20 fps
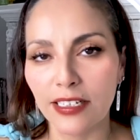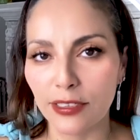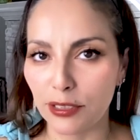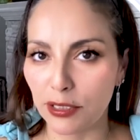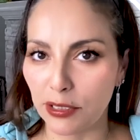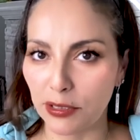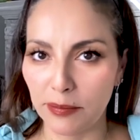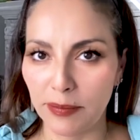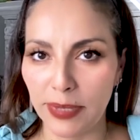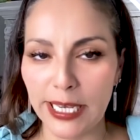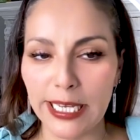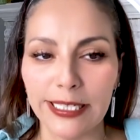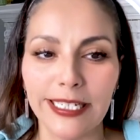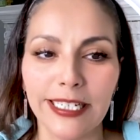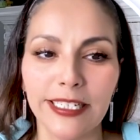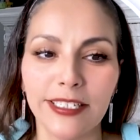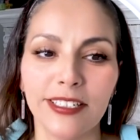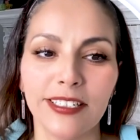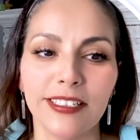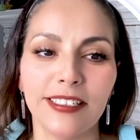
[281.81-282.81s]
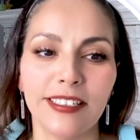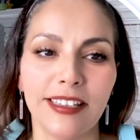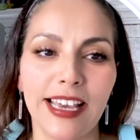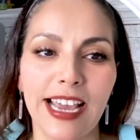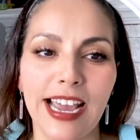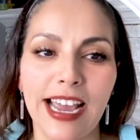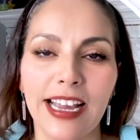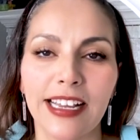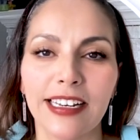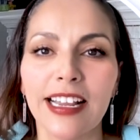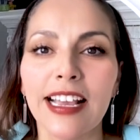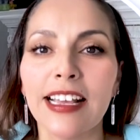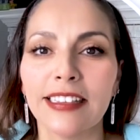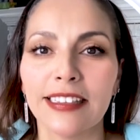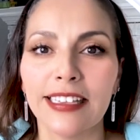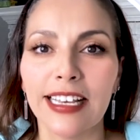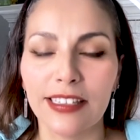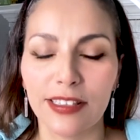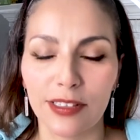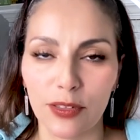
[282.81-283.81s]
Don't pay attention to that.
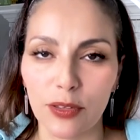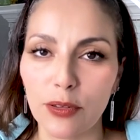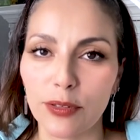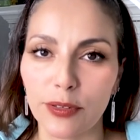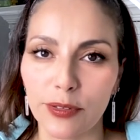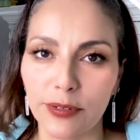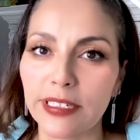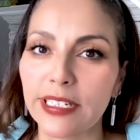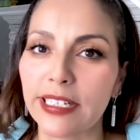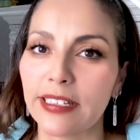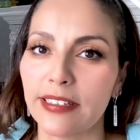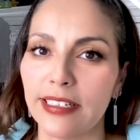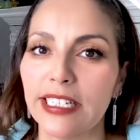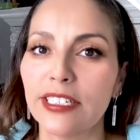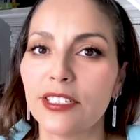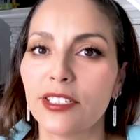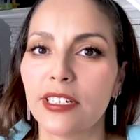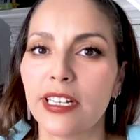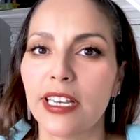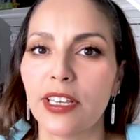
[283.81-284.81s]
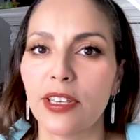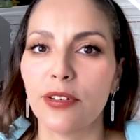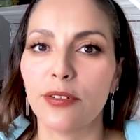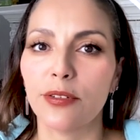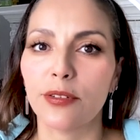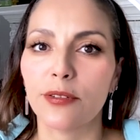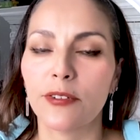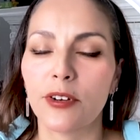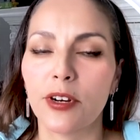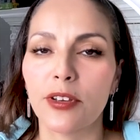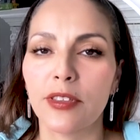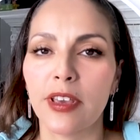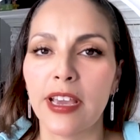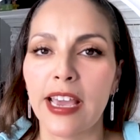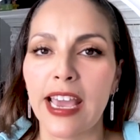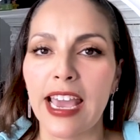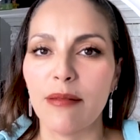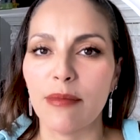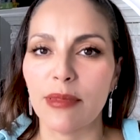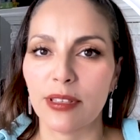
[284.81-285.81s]
That's also an extension I use for
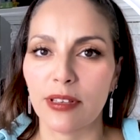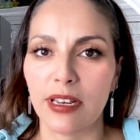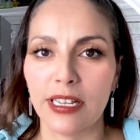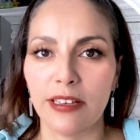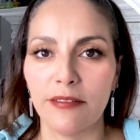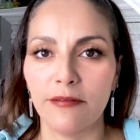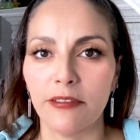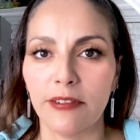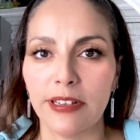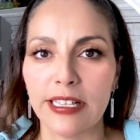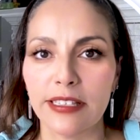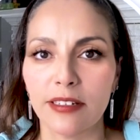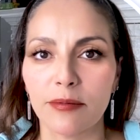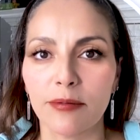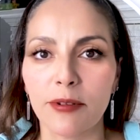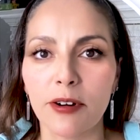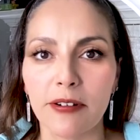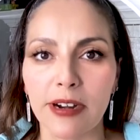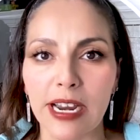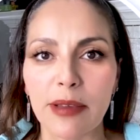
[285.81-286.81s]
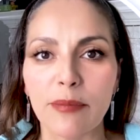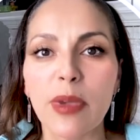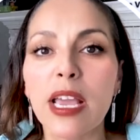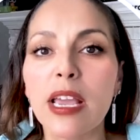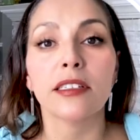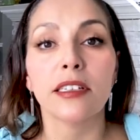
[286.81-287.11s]
the Amazon influencer program.